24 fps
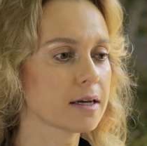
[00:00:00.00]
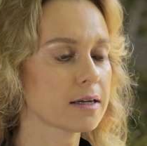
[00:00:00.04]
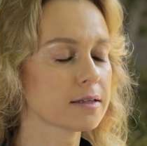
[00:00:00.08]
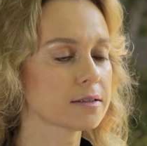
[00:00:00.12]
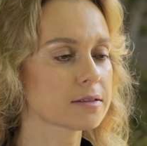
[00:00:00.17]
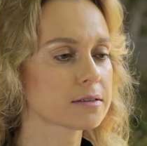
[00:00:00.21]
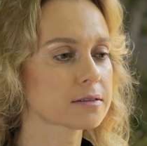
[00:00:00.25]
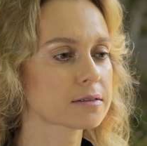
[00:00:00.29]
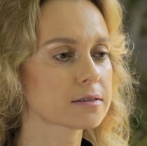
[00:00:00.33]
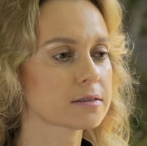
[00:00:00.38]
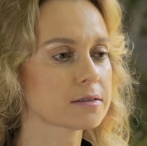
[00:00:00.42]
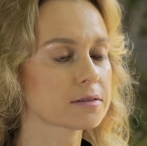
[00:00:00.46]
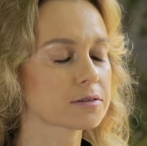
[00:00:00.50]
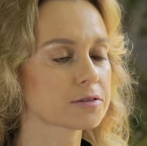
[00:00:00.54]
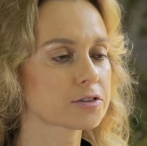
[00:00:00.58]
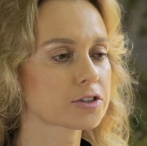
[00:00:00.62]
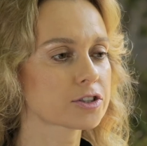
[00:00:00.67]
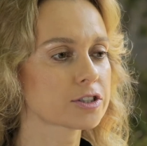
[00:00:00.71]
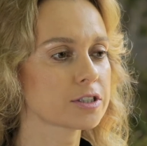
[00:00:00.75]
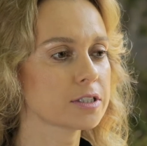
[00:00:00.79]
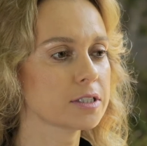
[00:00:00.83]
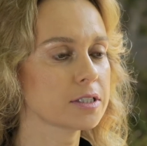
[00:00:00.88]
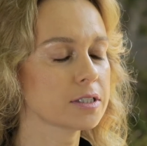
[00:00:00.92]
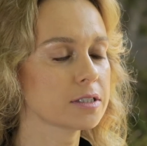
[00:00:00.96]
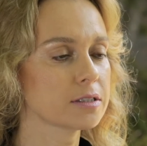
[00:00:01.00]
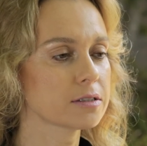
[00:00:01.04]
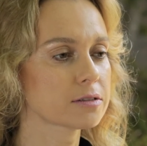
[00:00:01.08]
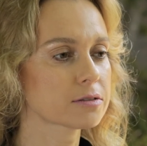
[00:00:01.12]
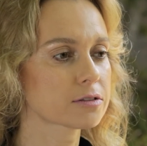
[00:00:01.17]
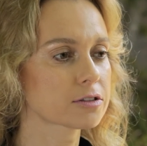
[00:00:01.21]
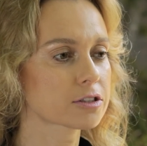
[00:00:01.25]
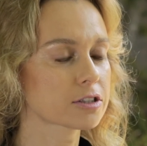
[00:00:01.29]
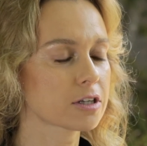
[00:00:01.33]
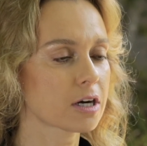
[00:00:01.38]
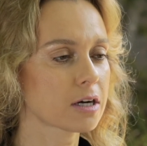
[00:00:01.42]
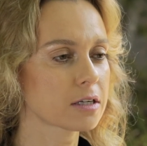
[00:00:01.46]
and she
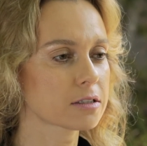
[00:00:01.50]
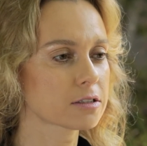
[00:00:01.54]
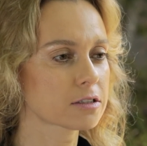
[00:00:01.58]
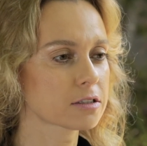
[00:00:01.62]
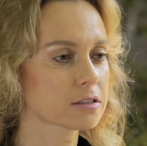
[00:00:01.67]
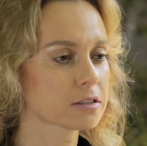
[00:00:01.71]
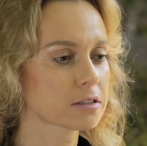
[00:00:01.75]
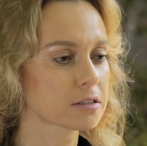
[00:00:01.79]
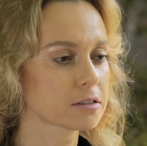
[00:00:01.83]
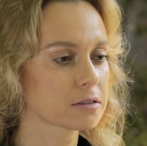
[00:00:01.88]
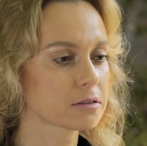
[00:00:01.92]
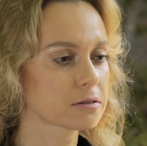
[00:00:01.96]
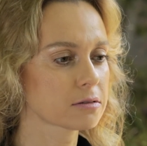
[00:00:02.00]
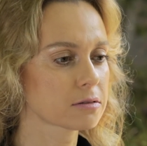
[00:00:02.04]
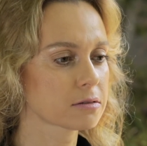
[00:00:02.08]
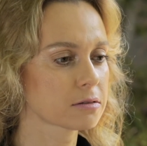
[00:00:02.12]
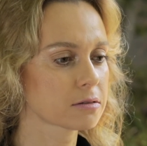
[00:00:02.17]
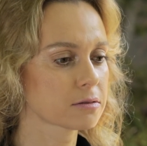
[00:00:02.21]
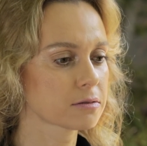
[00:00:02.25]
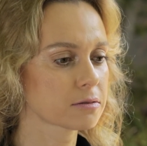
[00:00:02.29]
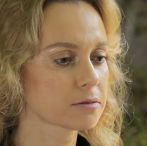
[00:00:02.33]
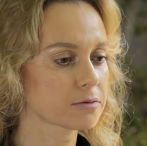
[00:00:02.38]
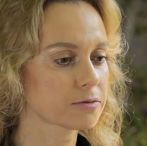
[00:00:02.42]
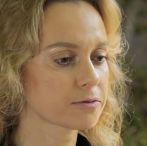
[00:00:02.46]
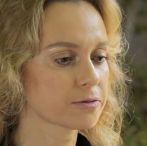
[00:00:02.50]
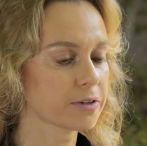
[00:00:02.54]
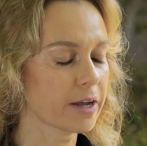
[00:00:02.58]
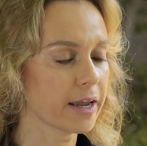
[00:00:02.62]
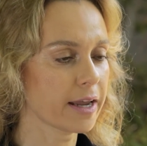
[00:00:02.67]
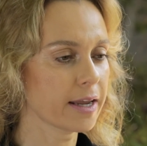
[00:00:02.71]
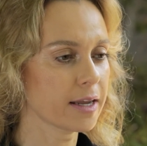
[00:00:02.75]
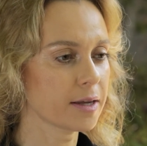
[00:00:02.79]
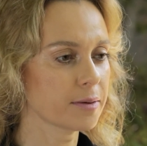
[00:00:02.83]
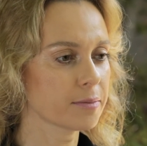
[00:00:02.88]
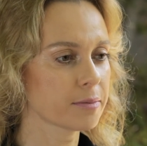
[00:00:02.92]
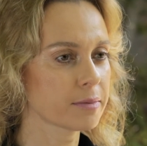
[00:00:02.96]
shot to
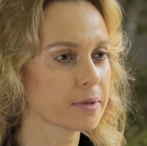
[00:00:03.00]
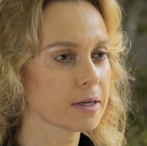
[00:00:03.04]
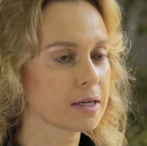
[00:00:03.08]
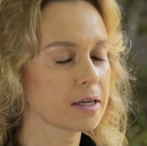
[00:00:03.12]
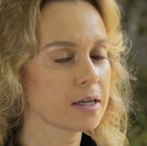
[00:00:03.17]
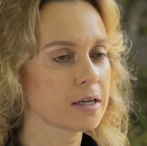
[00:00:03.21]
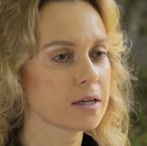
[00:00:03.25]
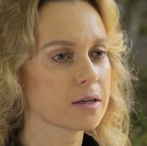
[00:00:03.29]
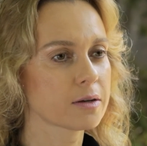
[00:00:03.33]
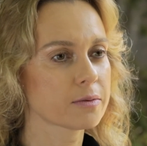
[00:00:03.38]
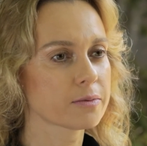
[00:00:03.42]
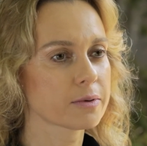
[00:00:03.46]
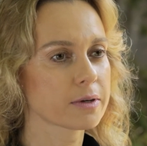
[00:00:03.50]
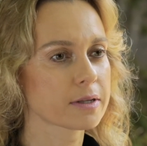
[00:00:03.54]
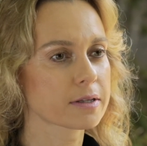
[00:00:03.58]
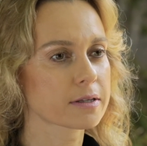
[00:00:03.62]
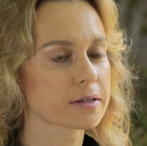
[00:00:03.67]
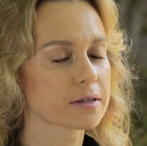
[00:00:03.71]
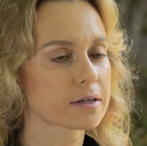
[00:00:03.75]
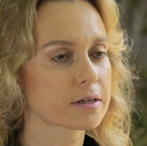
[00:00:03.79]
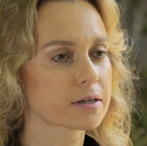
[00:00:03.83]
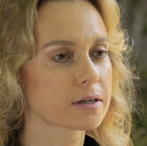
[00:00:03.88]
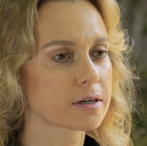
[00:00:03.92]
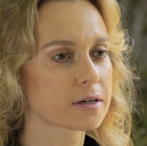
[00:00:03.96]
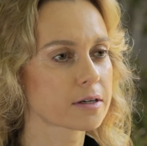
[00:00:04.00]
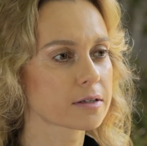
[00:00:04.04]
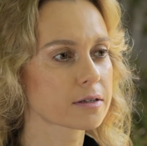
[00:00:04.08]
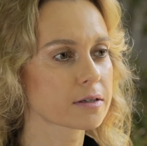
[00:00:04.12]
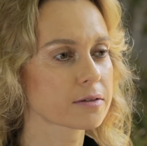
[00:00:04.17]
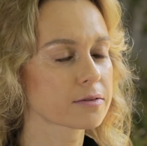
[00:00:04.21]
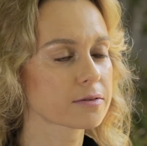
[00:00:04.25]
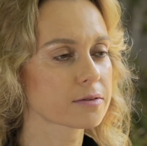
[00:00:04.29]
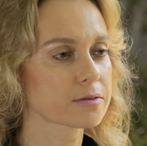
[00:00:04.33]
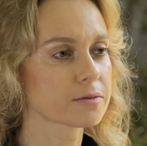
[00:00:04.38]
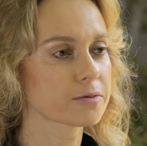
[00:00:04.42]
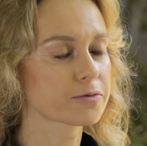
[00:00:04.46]
fame with her
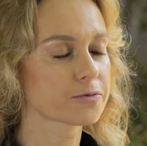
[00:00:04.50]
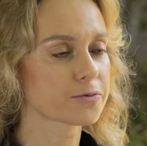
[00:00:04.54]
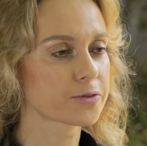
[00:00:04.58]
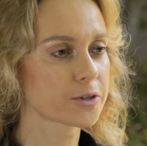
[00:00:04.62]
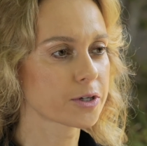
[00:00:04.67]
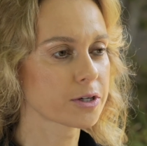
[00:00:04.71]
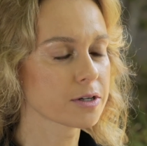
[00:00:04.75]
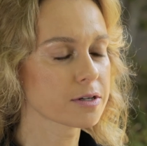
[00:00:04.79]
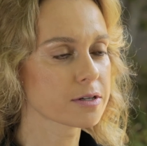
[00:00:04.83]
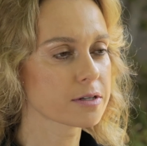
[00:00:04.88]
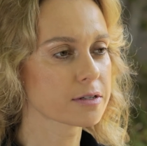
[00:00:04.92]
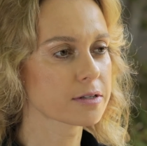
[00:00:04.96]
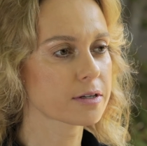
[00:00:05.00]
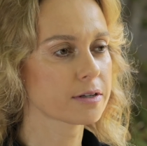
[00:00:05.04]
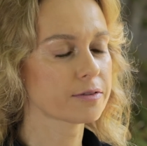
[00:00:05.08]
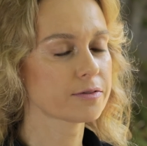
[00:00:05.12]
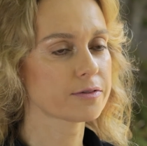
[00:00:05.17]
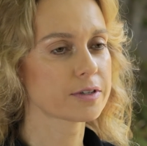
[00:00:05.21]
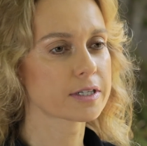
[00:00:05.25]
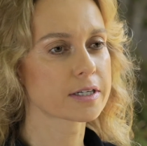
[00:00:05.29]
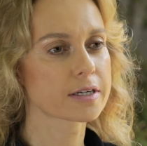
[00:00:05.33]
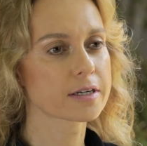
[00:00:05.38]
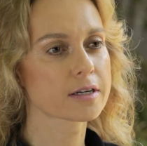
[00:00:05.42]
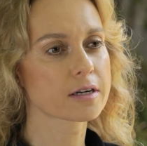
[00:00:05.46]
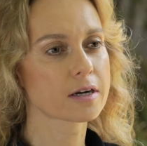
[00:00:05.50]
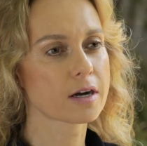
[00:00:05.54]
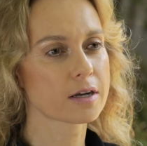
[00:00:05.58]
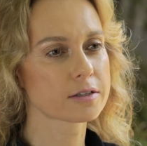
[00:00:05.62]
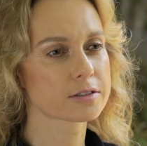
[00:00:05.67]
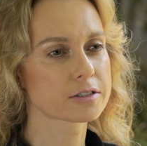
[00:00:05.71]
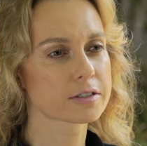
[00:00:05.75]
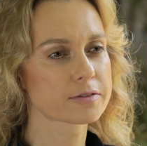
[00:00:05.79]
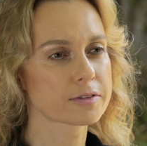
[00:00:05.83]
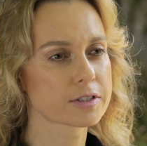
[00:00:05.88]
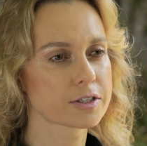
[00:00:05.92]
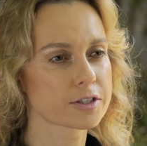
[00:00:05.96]
first and very
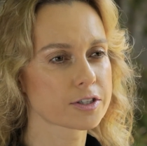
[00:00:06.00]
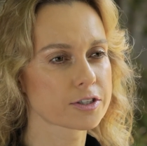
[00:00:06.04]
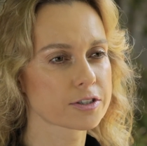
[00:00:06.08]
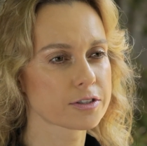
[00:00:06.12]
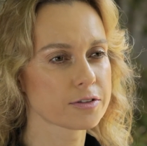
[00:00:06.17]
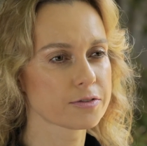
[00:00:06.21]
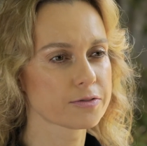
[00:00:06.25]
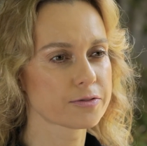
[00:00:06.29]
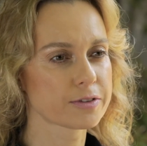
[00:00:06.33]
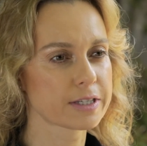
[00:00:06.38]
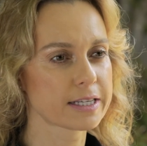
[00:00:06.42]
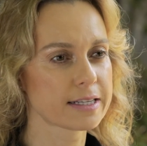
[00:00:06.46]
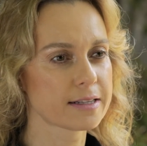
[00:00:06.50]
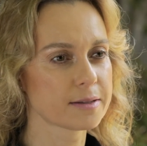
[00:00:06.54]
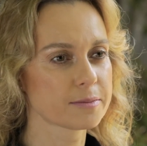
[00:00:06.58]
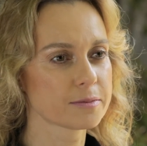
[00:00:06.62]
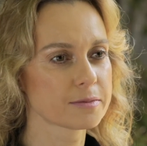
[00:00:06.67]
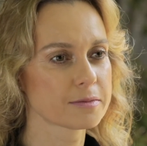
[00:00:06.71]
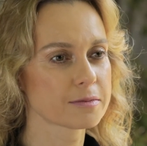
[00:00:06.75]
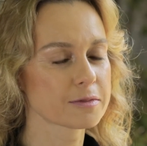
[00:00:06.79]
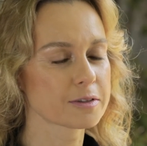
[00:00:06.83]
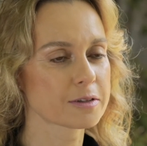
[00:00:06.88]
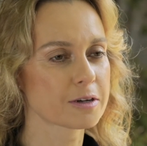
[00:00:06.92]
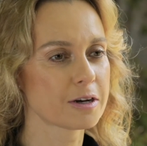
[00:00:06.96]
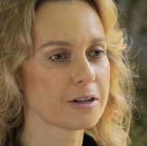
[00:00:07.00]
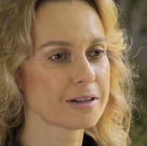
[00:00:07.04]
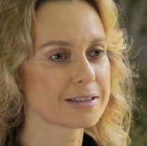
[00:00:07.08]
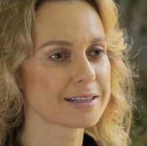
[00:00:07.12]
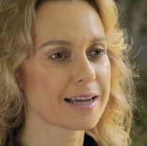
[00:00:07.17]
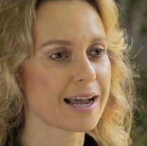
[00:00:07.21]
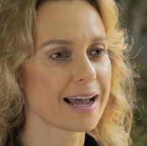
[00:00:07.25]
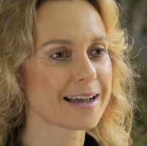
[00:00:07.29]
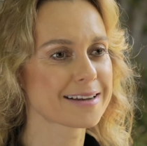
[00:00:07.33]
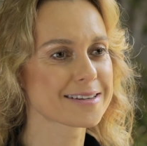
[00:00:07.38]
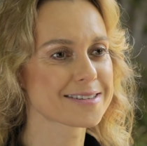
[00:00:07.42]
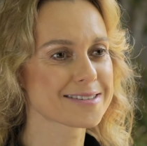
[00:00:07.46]
controversial film called
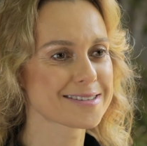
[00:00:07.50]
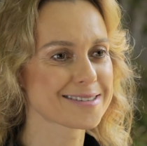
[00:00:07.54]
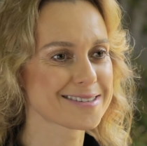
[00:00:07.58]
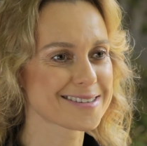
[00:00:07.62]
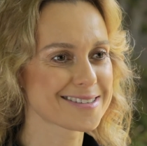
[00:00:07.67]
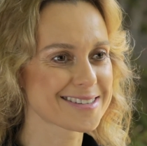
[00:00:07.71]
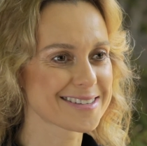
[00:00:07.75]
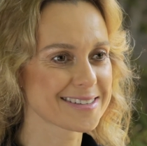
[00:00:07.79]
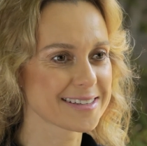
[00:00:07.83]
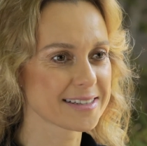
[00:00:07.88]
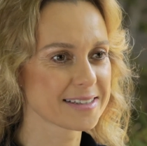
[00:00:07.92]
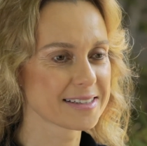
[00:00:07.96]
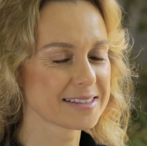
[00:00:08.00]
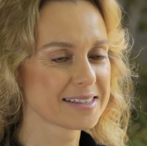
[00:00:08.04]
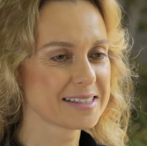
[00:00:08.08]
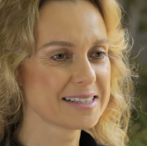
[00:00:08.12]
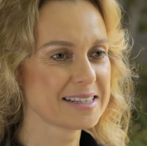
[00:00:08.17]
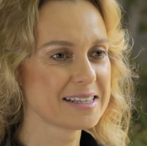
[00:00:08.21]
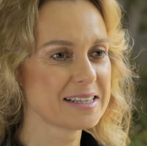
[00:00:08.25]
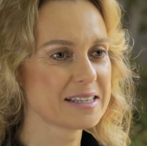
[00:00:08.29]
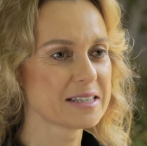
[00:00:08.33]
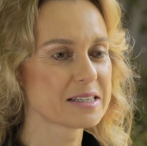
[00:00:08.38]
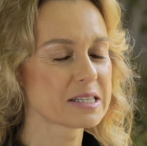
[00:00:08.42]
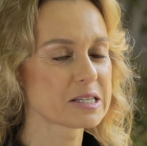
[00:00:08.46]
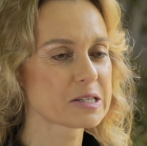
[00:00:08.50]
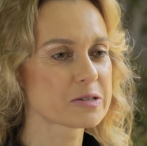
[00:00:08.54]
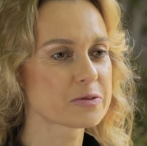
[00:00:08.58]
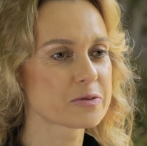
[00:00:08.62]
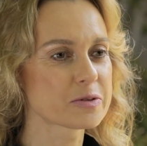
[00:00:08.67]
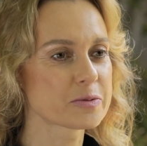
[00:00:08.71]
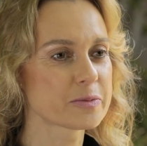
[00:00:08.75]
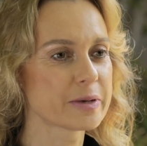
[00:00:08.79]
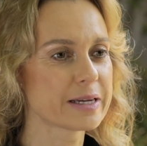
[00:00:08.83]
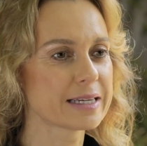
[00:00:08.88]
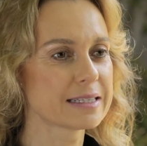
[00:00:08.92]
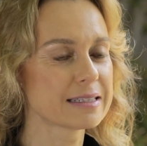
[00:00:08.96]
Ecstasy. This
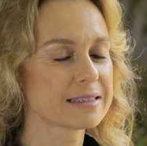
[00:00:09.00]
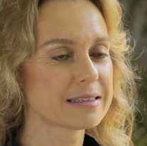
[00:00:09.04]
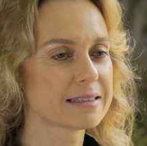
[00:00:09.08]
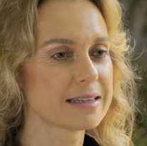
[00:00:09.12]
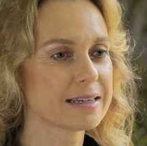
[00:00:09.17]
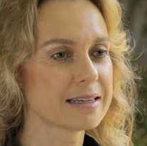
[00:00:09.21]
was made in